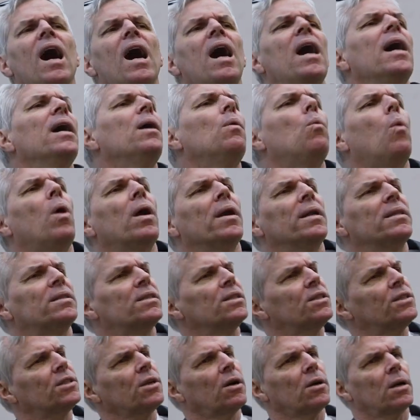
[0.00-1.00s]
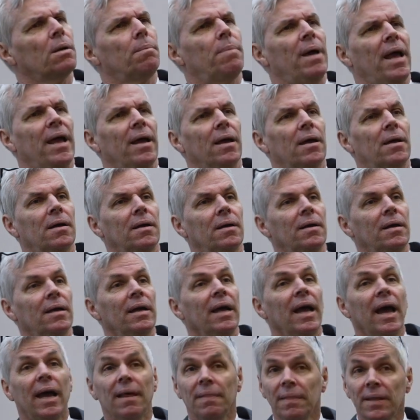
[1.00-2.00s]
I wanted to start a bank?
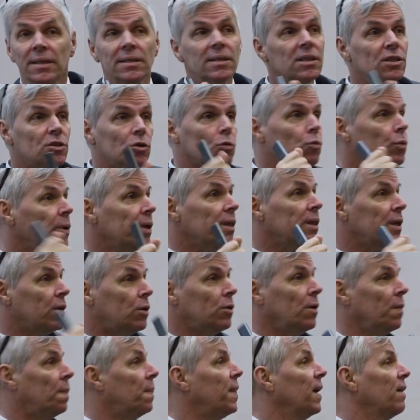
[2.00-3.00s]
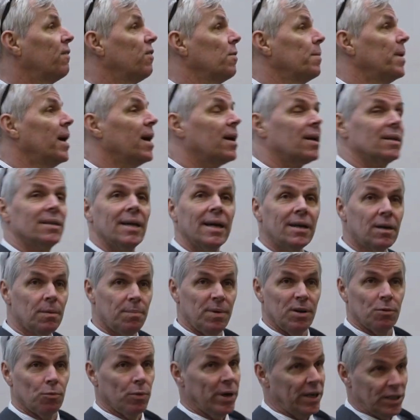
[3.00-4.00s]
And this is a really good thing for me, because I could
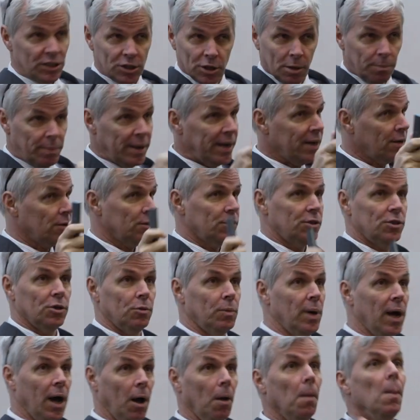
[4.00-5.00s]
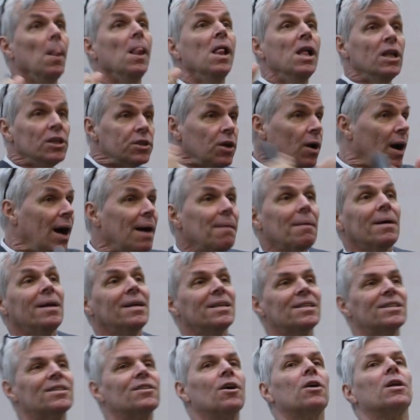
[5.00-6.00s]
be rich. Bankers do well. So I'm going
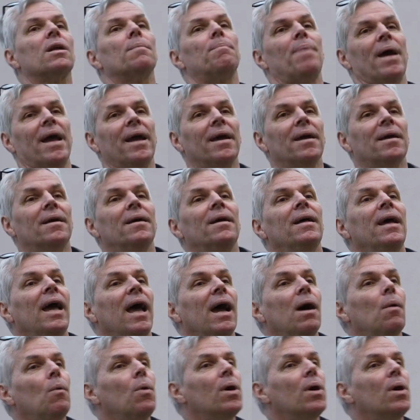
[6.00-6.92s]
to start a bank. And